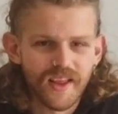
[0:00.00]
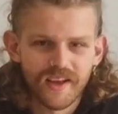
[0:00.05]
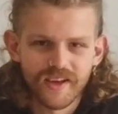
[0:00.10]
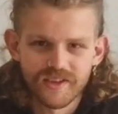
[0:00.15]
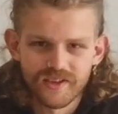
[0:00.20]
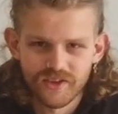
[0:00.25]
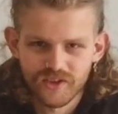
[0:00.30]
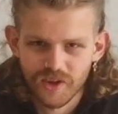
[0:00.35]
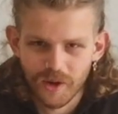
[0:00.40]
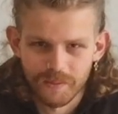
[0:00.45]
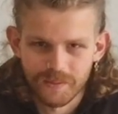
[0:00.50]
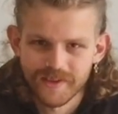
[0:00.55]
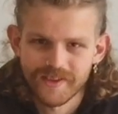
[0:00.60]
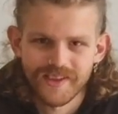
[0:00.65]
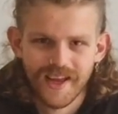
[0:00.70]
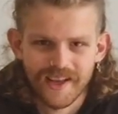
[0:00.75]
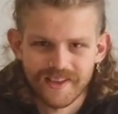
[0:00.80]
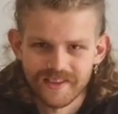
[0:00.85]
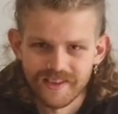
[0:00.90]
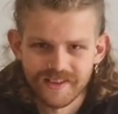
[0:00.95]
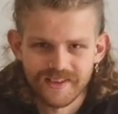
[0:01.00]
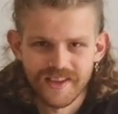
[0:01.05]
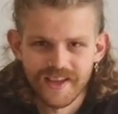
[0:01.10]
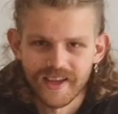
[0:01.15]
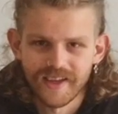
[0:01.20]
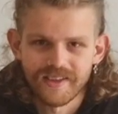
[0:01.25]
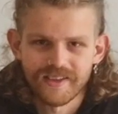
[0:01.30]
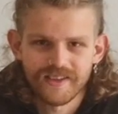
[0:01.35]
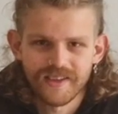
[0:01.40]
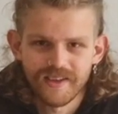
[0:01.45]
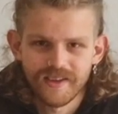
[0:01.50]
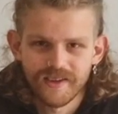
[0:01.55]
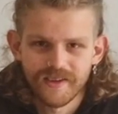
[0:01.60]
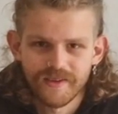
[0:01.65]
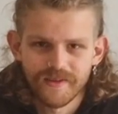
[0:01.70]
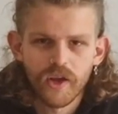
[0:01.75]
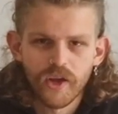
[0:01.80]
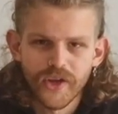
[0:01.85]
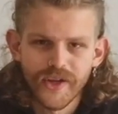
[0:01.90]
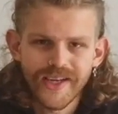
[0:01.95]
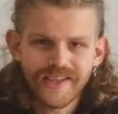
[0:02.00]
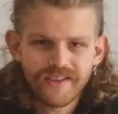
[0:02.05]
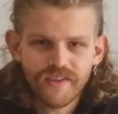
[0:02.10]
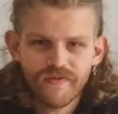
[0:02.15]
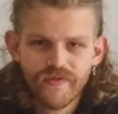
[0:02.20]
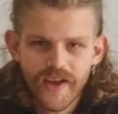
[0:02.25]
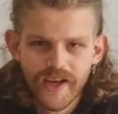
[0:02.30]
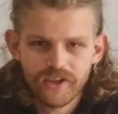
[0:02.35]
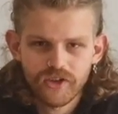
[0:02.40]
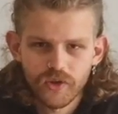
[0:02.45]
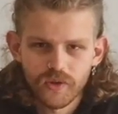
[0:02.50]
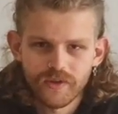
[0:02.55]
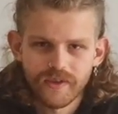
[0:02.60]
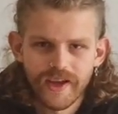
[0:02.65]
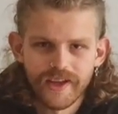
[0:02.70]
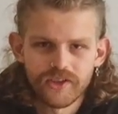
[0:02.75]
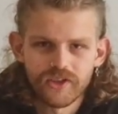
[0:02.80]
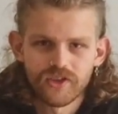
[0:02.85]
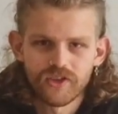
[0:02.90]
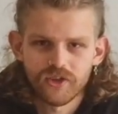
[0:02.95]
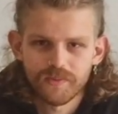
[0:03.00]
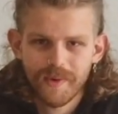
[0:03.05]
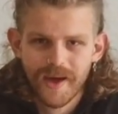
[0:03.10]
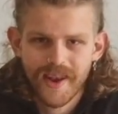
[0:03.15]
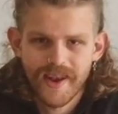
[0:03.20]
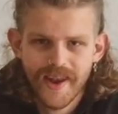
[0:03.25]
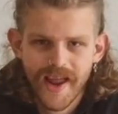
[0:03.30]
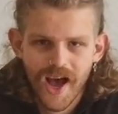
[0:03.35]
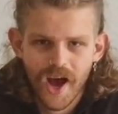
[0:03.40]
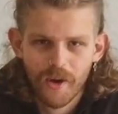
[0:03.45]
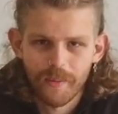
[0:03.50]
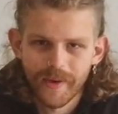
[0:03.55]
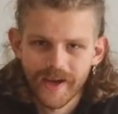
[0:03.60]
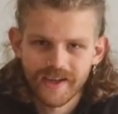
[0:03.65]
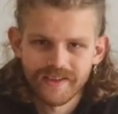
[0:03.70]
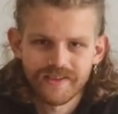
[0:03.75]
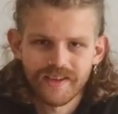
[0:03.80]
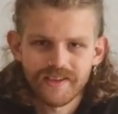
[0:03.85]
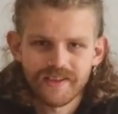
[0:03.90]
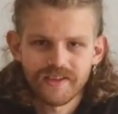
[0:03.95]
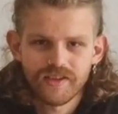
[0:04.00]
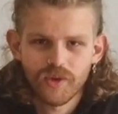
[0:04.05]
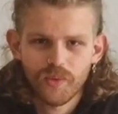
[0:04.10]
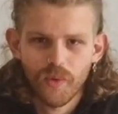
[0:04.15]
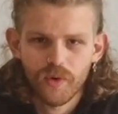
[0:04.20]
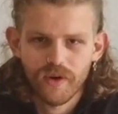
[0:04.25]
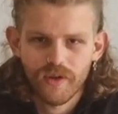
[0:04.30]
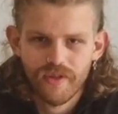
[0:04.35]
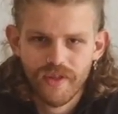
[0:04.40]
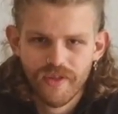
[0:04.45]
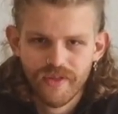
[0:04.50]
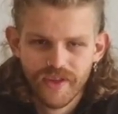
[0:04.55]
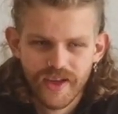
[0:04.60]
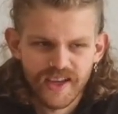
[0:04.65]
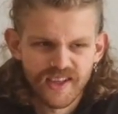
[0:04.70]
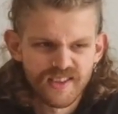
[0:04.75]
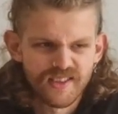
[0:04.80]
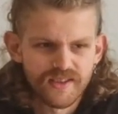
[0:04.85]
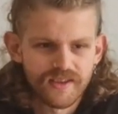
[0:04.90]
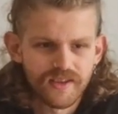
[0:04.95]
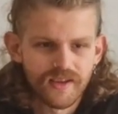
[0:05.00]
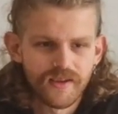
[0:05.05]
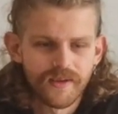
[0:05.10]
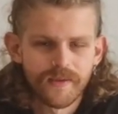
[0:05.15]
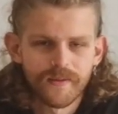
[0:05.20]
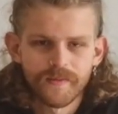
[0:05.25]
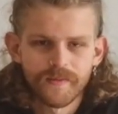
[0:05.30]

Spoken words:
sub-status things. You need to fix your attention span now because this is one of the things